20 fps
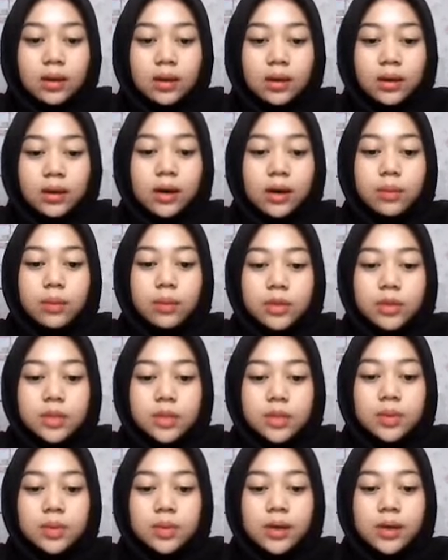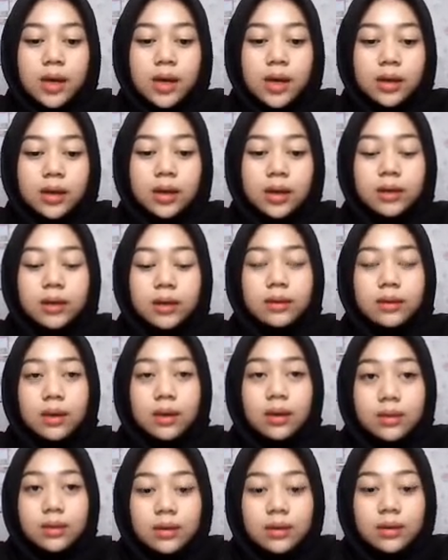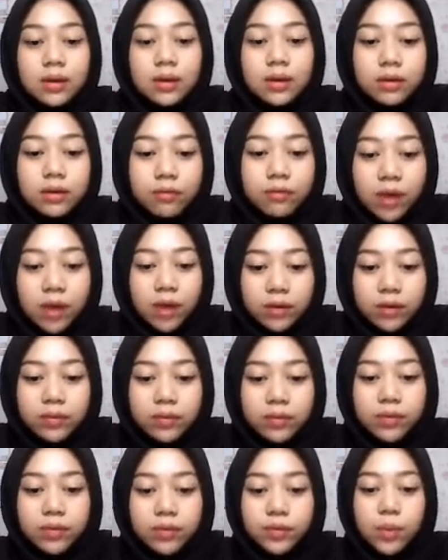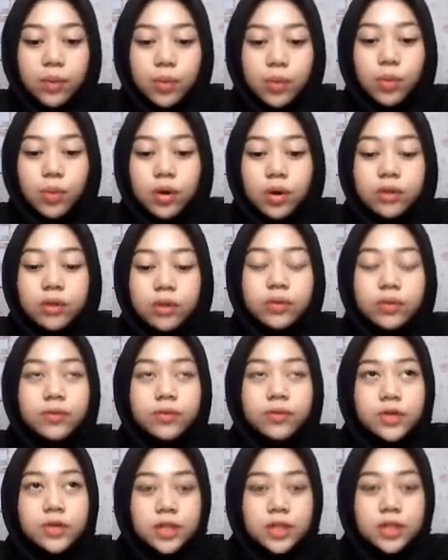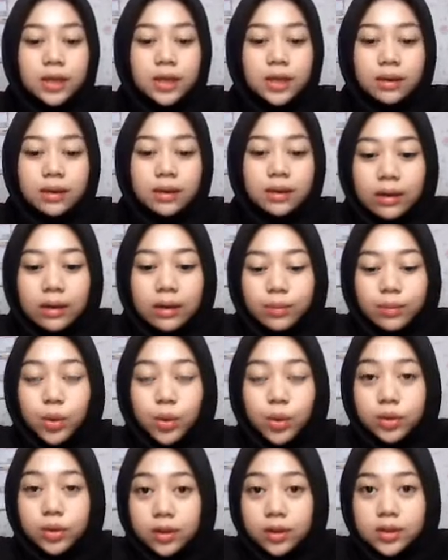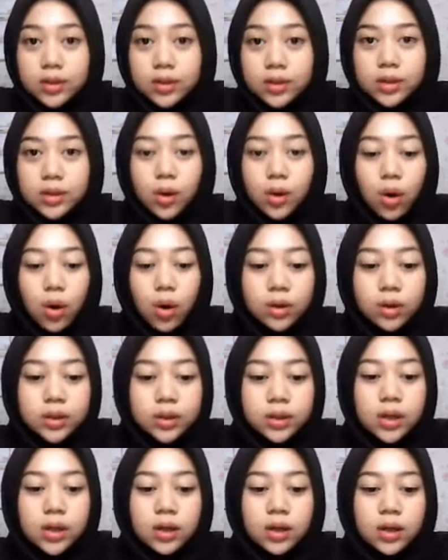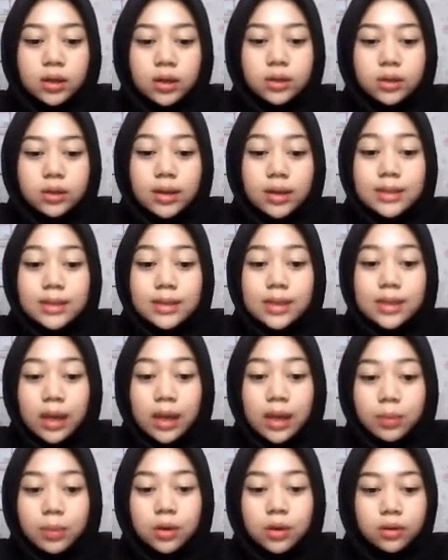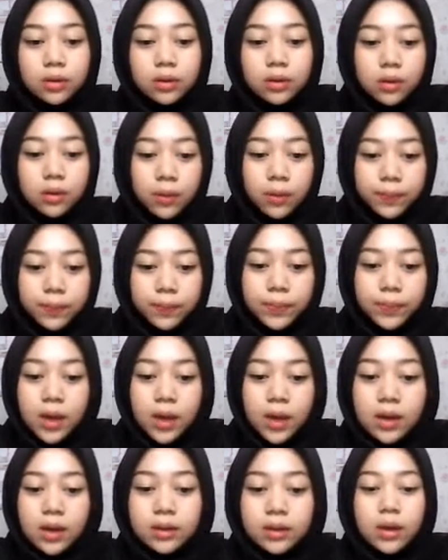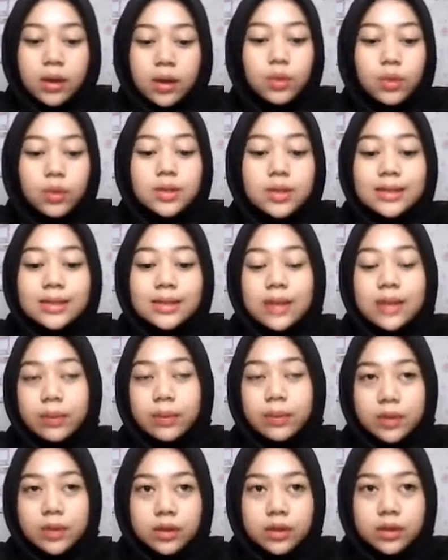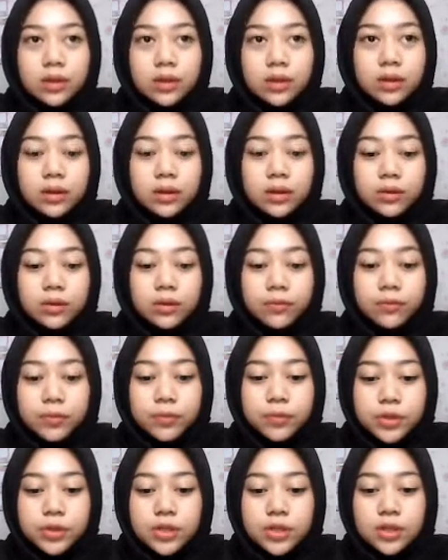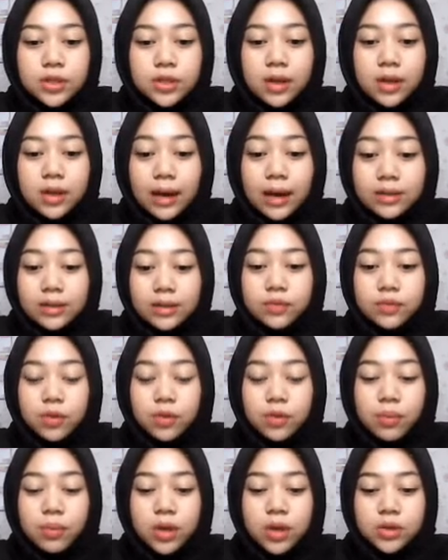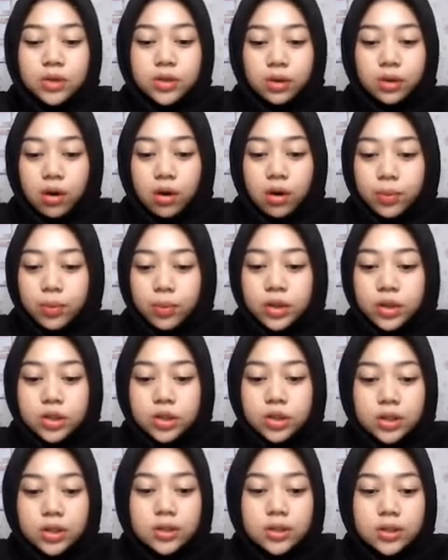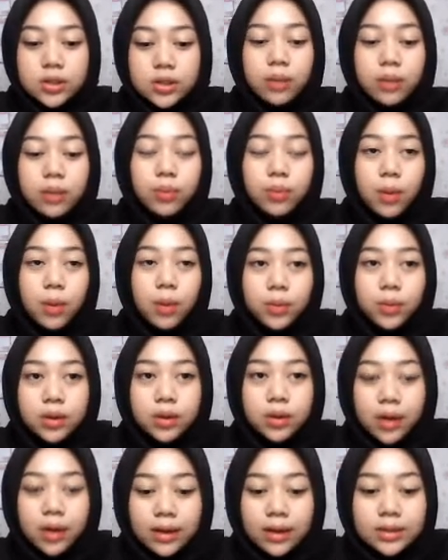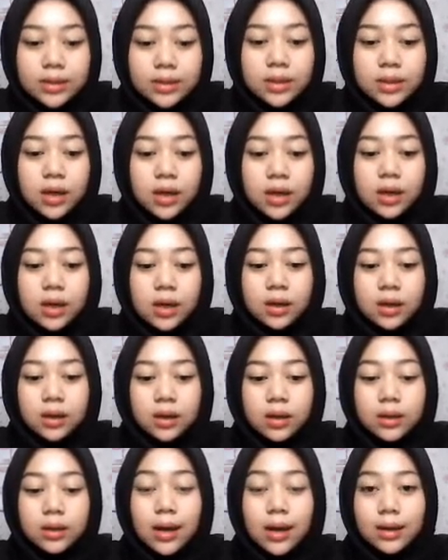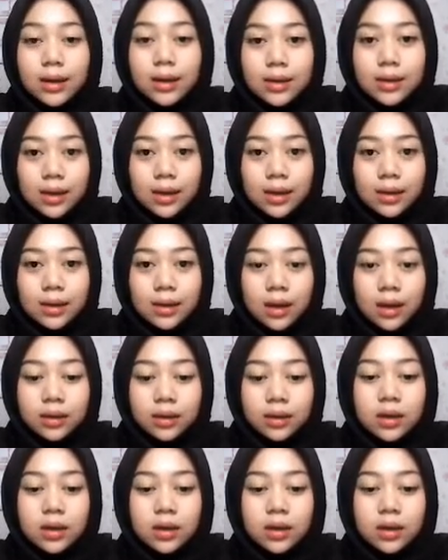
E-commerce began in 1995 from one of the first internet portals called Netscape.com. They was accepted the first ads from major corporations and popularized the idea that